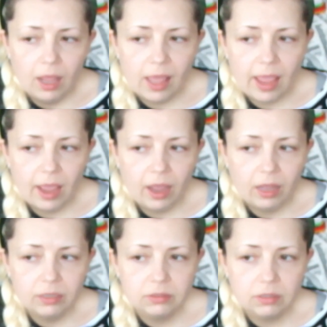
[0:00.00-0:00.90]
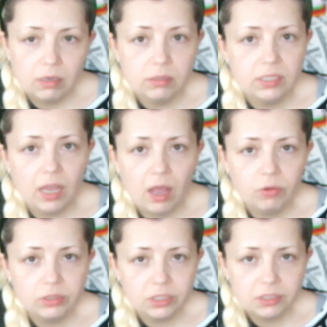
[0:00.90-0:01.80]
and I'll I'll see how
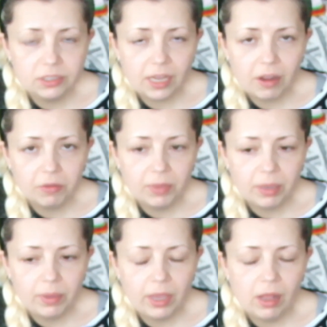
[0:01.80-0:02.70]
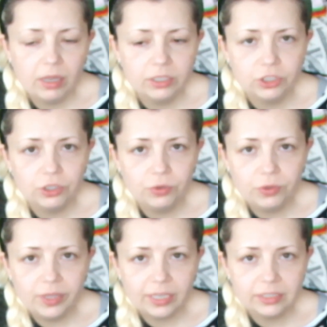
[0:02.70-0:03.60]
it turns out. Maybe I can show you
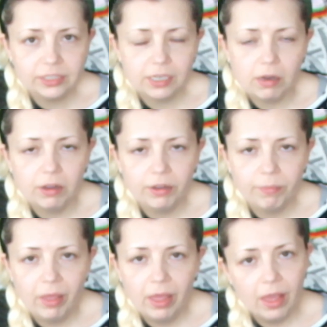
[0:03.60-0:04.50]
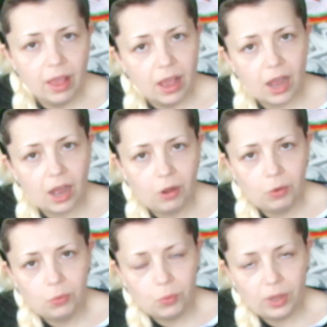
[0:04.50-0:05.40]
next time
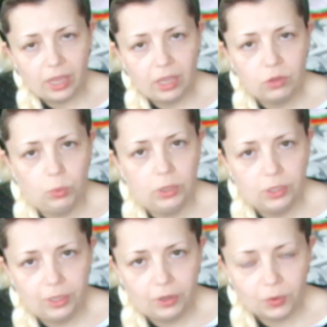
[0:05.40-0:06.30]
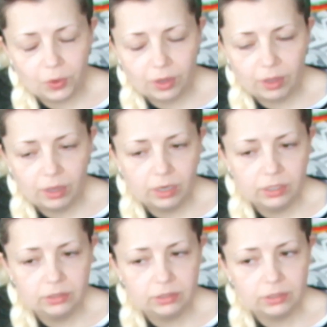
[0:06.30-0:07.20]
how it will look.
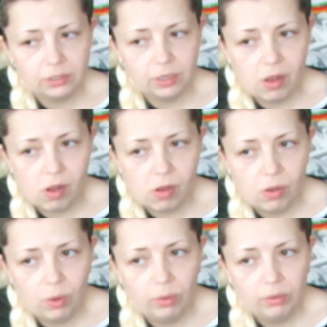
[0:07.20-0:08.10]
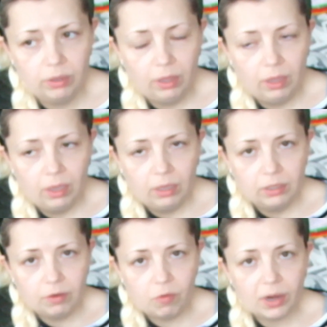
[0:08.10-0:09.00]
So
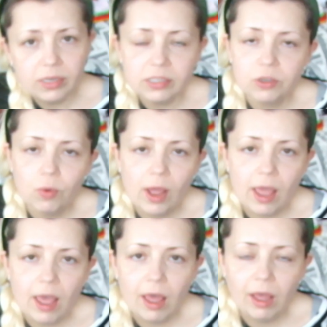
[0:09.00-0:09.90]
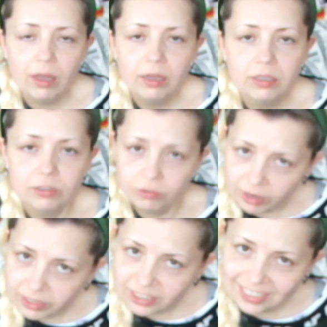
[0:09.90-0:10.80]
granny square
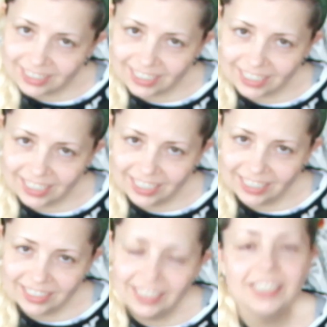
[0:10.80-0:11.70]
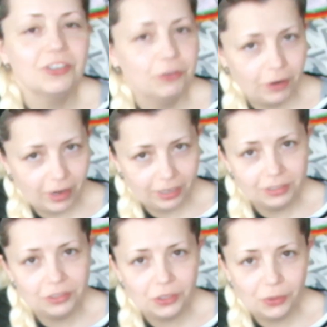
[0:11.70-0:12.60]
scrunchie, let's try
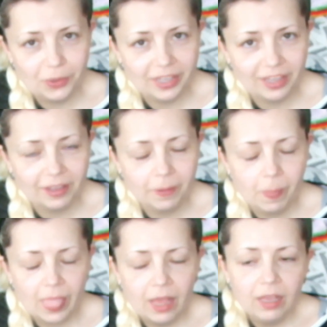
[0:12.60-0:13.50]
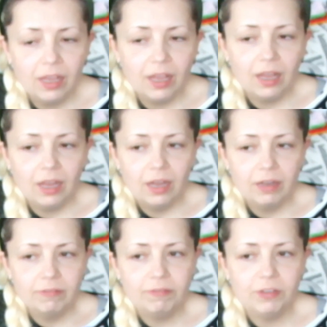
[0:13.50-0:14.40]
and do it.
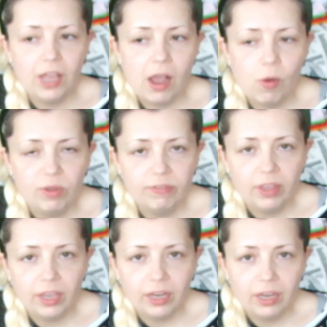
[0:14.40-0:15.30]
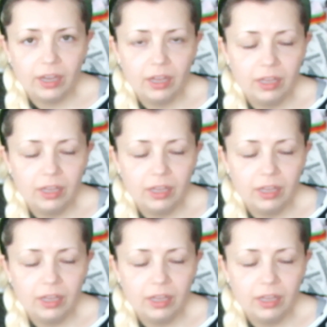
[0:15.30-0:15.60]
For now I think